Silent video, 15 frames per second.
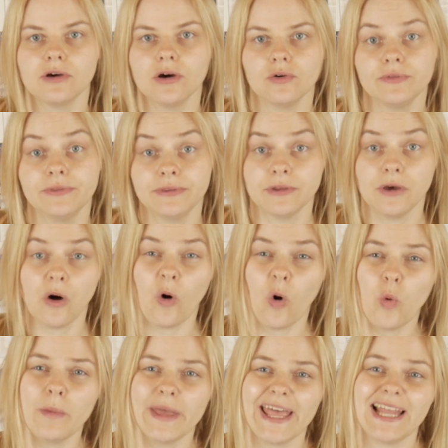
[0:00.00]
go
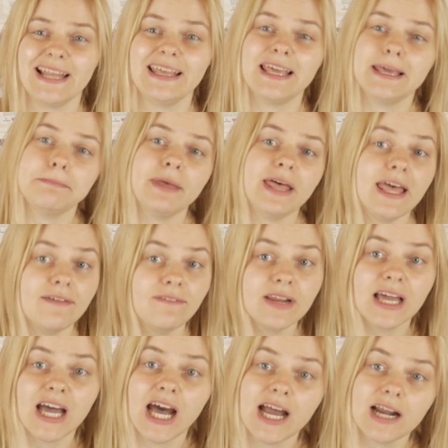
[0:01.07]
home and keep
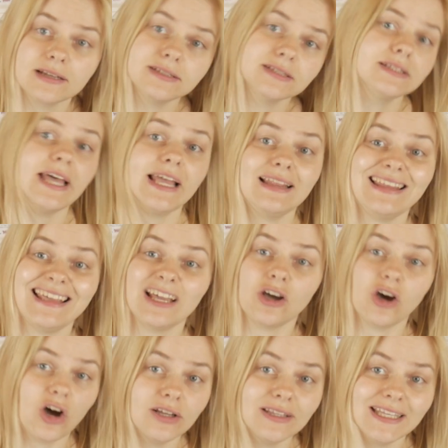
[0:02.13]
every card that they
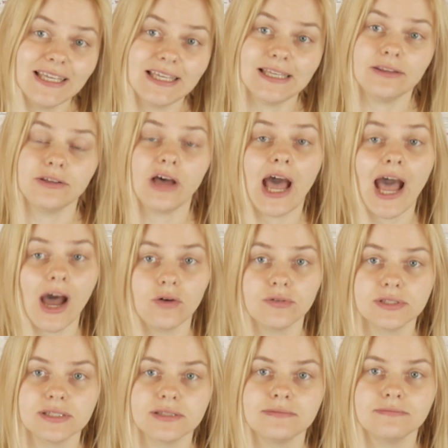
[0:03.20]
got
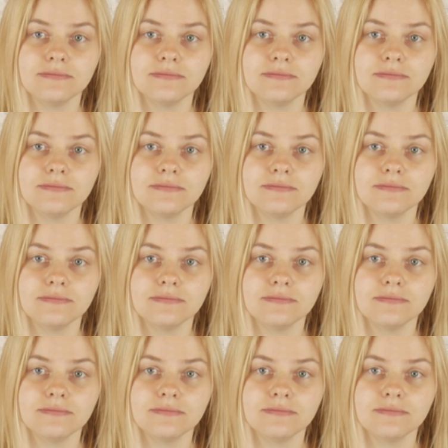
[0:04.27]
in-house.